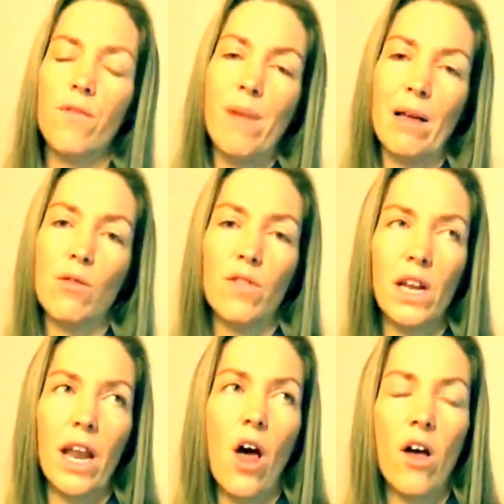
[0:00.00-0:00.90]
of muscle
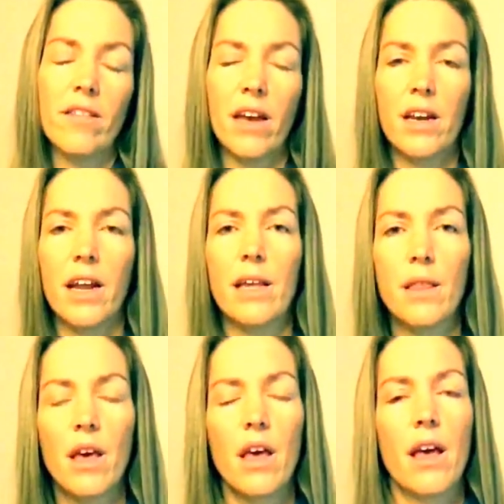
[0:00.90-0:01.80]
that lies underneath
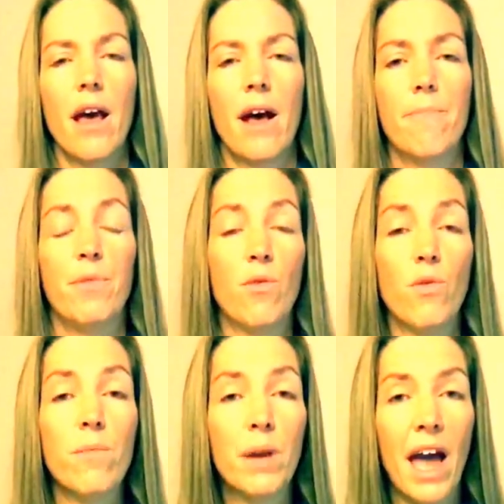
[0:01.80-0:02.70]
the
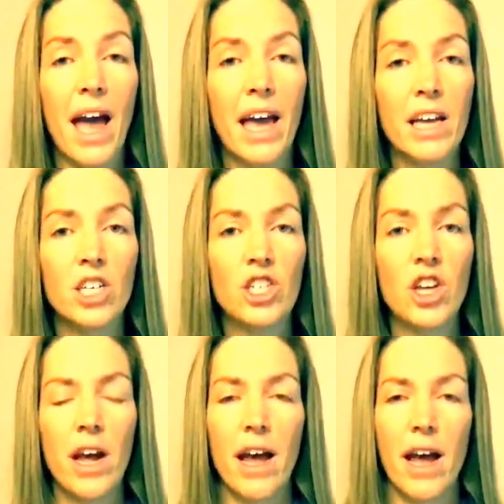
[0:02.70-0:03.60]
rib
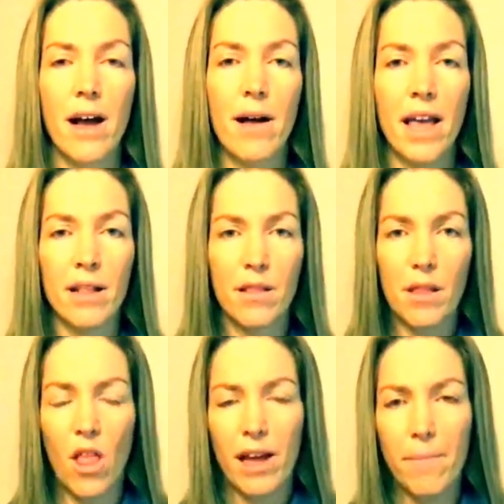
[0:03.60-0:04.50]
cage. It's
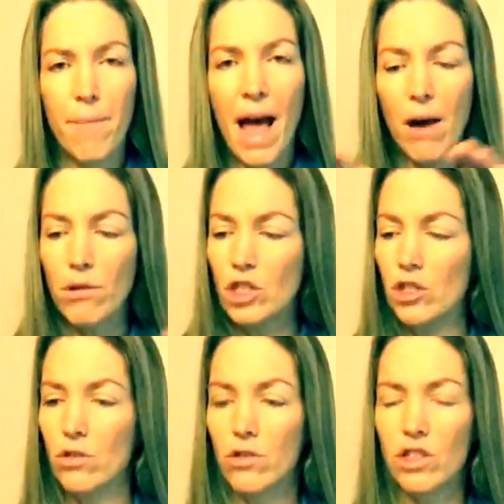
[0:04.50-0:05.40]
like a
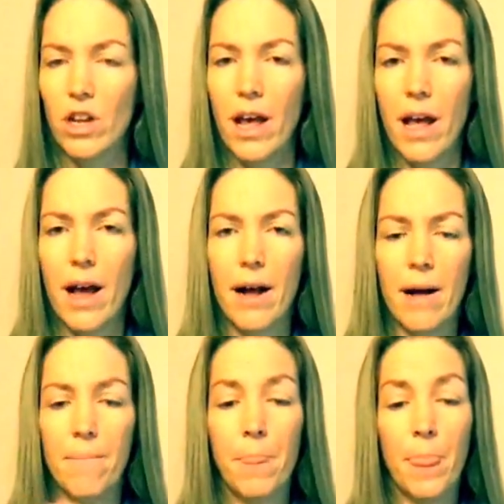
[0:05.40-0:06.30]
parachute.
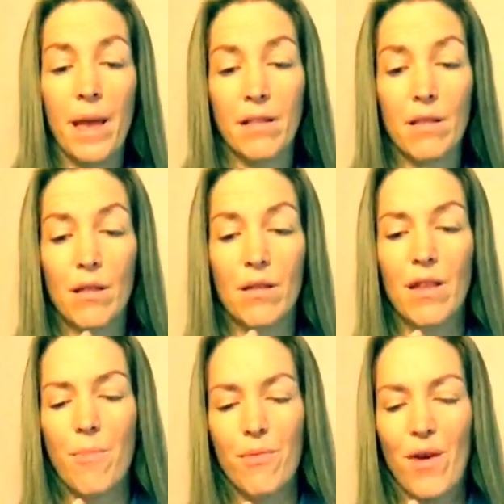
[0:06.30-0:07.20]
It
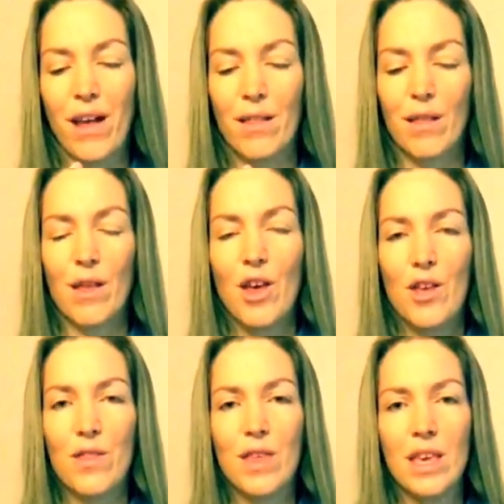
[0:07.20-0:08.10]
separates
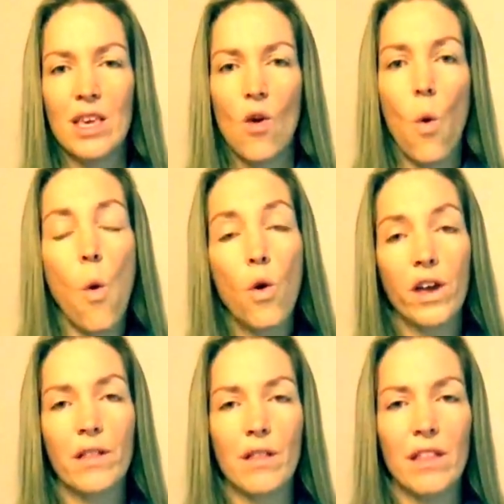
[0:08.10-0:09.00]
the
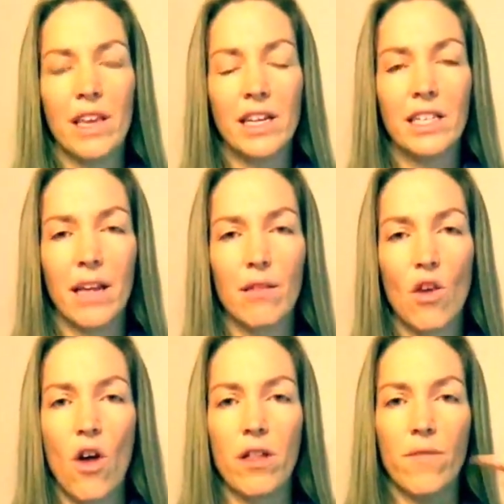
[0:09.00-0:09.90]
organs and the
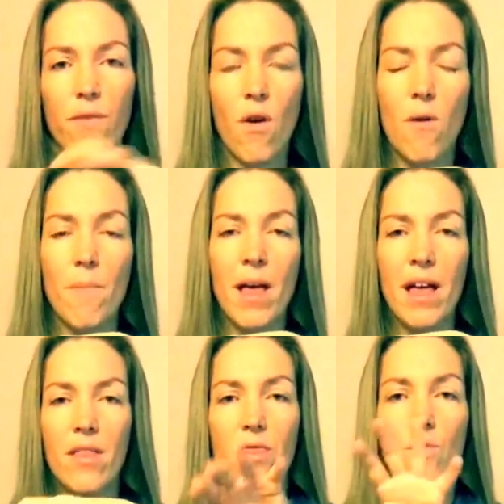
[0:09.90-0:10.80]
intestines from
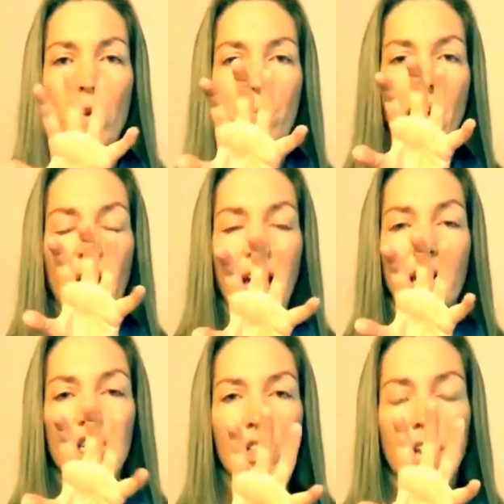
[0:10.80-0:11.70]
the rib
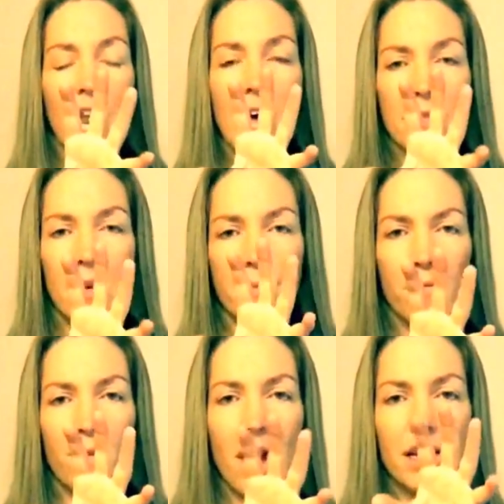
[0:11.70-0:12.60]
cage and the lungs up
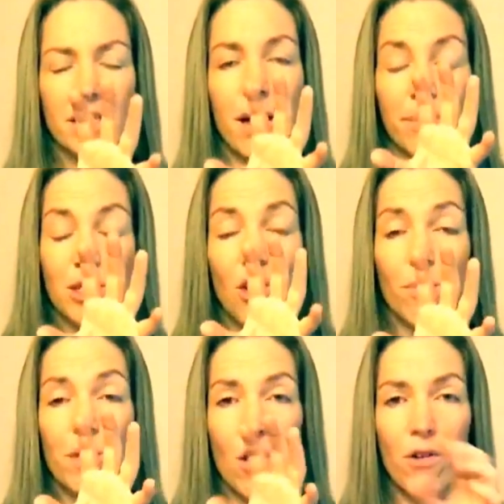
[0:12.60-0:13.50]
the top,